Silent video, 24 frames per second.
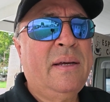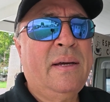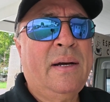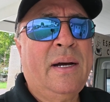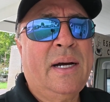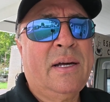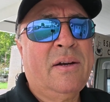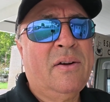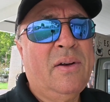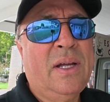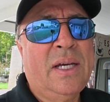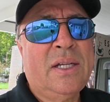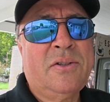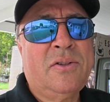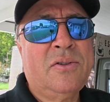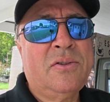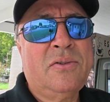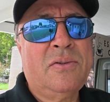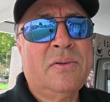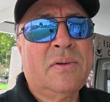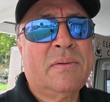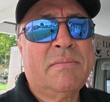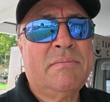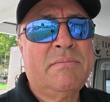I don't like to
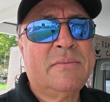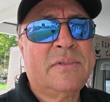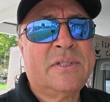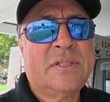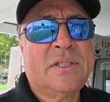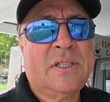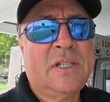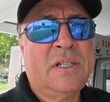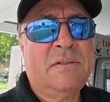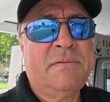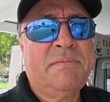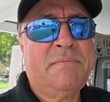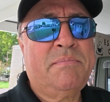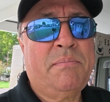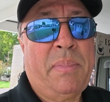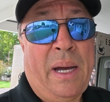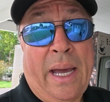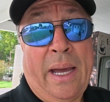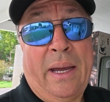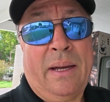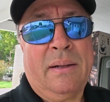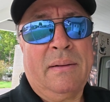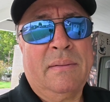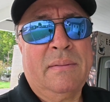do stuff
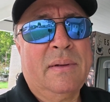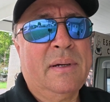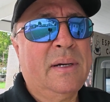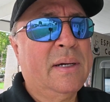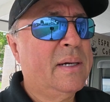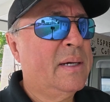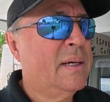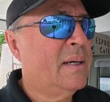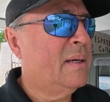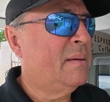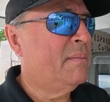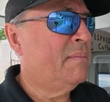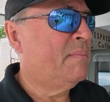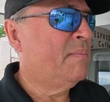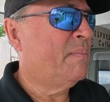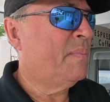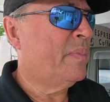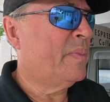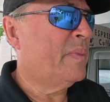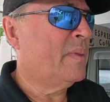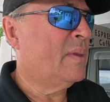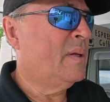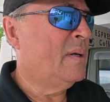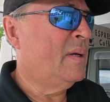bad.
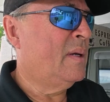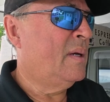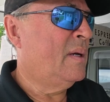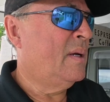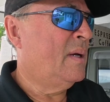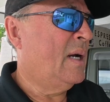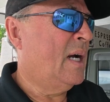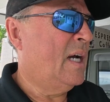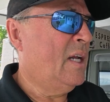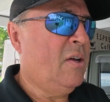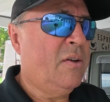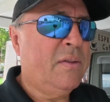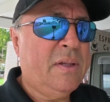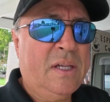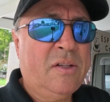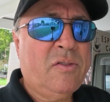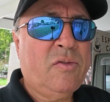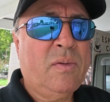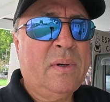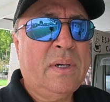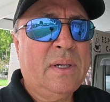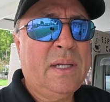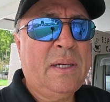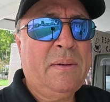I know this
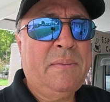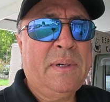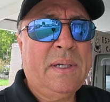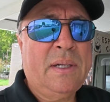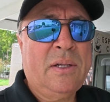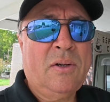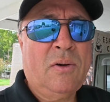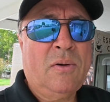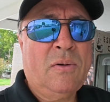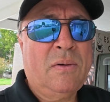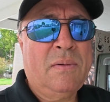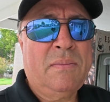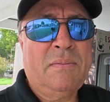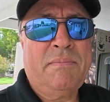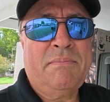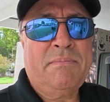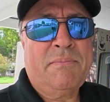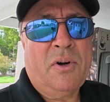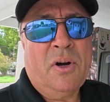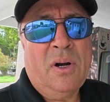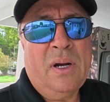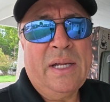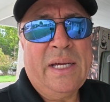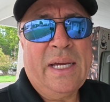one, even though
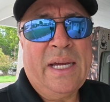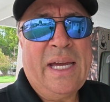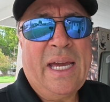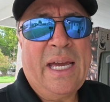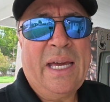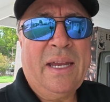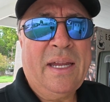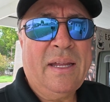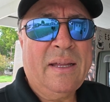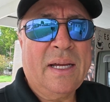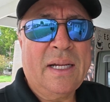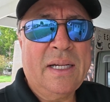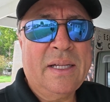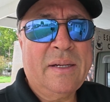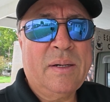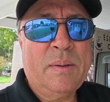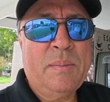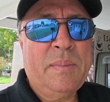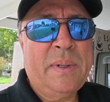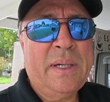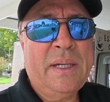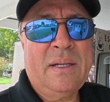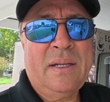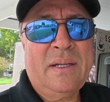probably edit a little
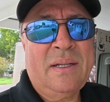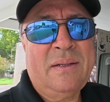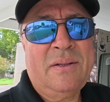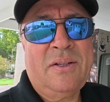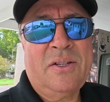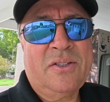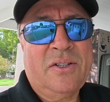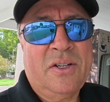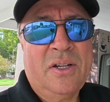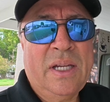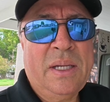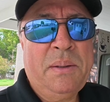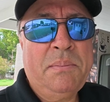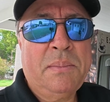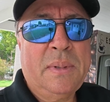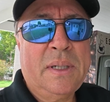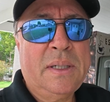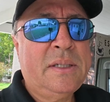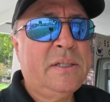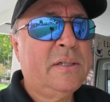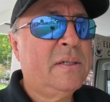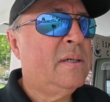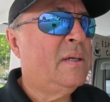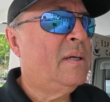bit, doesn't need
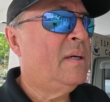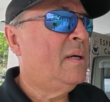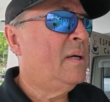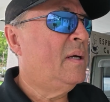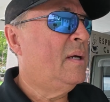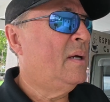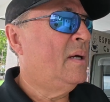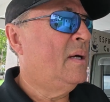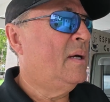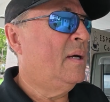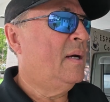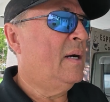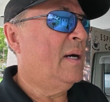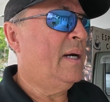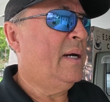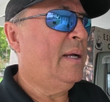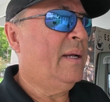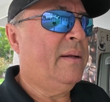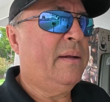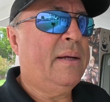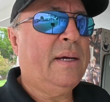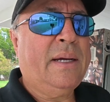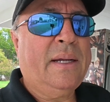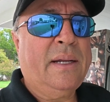much,
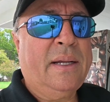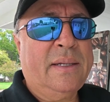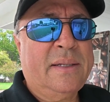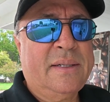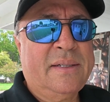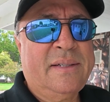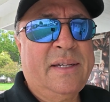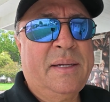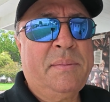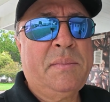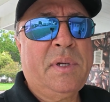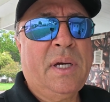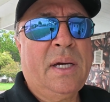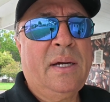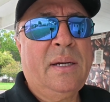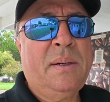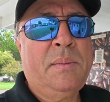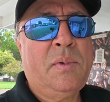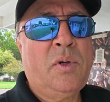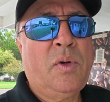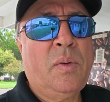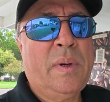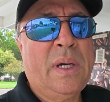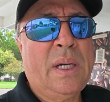and at the same
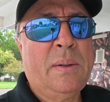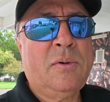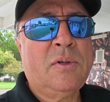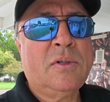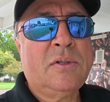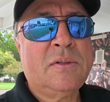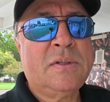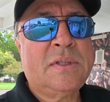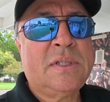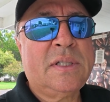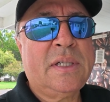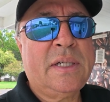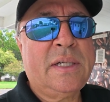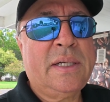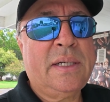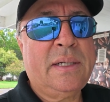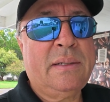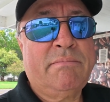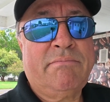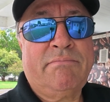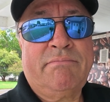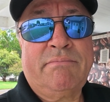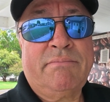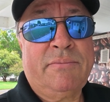time, you're able to see.
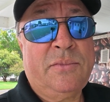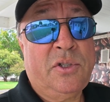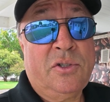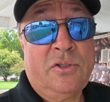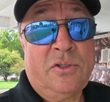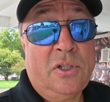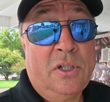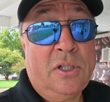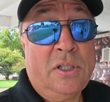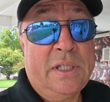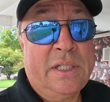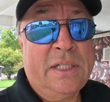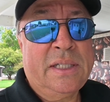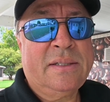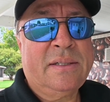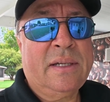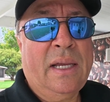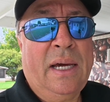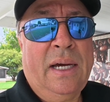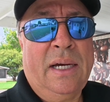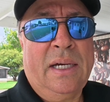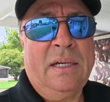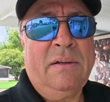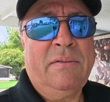You saw this
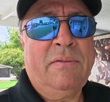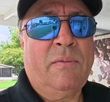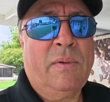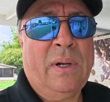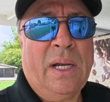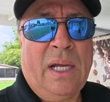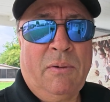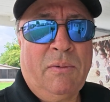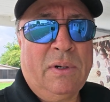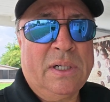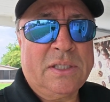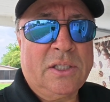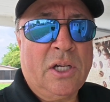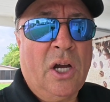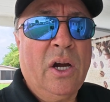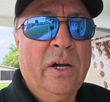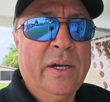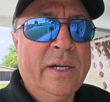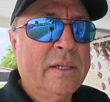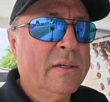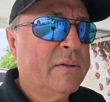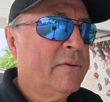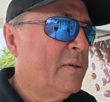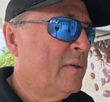live while I was
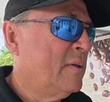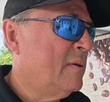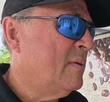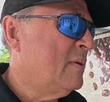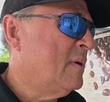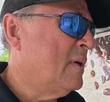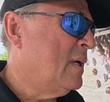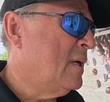talking to you.